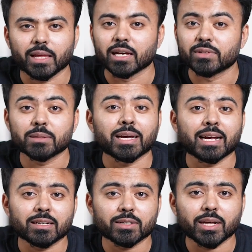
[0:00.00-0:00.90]
Every time I
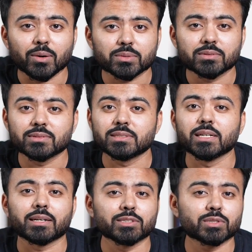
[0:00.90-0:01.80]
had a doubt,
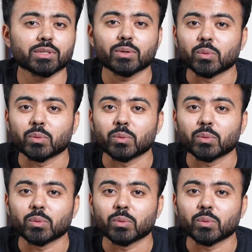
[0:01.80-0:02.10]
she arranged